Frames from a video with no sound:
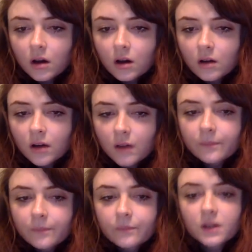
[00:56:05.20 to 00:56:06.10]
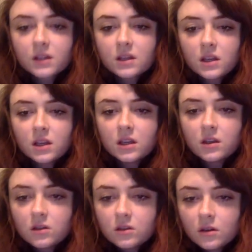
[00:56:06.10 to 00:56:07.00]
Okay. But
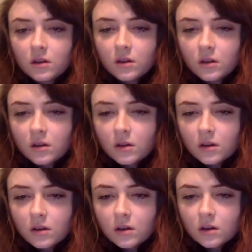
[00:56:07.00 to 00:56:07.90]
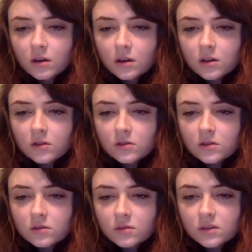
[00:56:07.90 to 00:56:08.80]
he
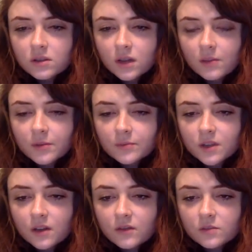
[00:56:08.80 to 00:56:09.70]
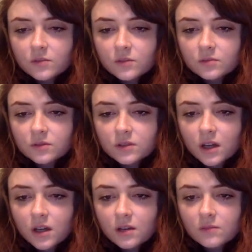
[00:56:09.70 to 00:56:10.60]
used to mistype himself as multiple
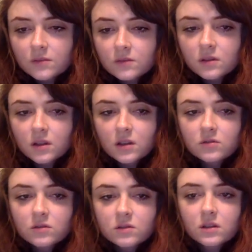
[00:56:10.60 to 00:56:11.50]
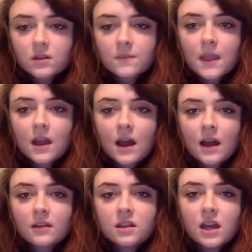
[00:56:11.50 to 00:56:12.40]
types. Interesting. I
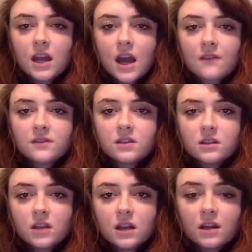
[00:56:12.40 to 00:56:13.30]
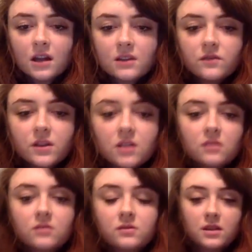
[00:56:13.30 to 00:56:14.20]
think I have seen that guy's
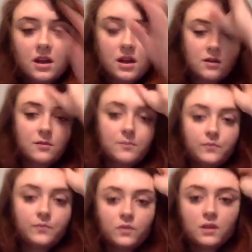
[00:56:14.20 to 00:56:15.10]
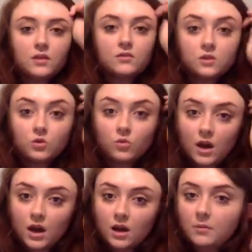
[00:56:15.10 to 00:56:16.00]
videos, like, it was a
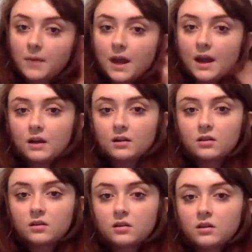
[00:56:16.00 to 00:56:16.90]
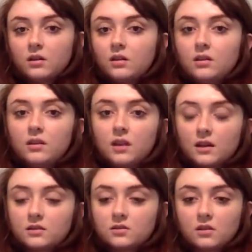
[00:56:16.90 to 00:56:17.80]
while back that
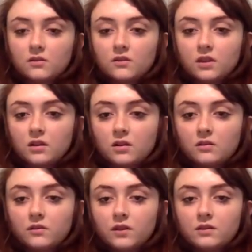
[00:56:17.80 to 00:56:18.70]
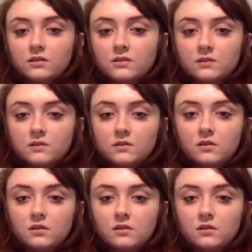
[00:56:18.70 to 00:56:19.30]
I saw a video of his.